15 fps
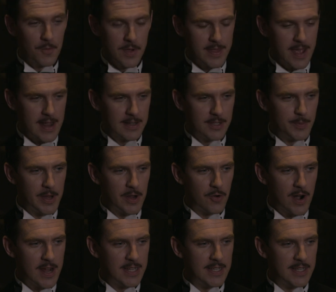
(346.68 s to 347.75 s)
with Ed has been
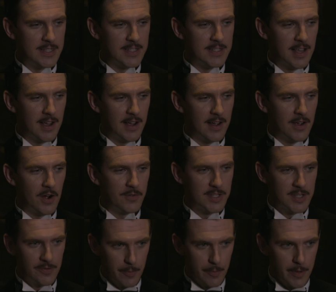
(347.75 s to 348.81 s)
great. He's
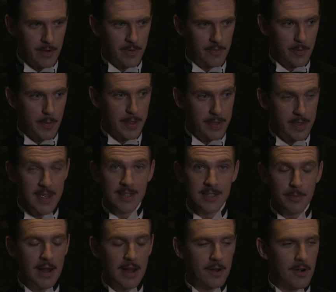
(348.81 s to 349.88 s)
obviously from a theatre
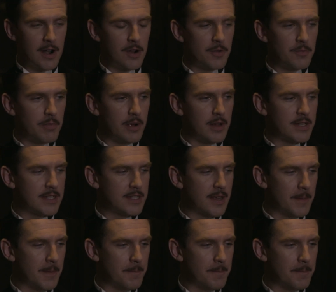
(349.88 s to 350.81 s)
background, but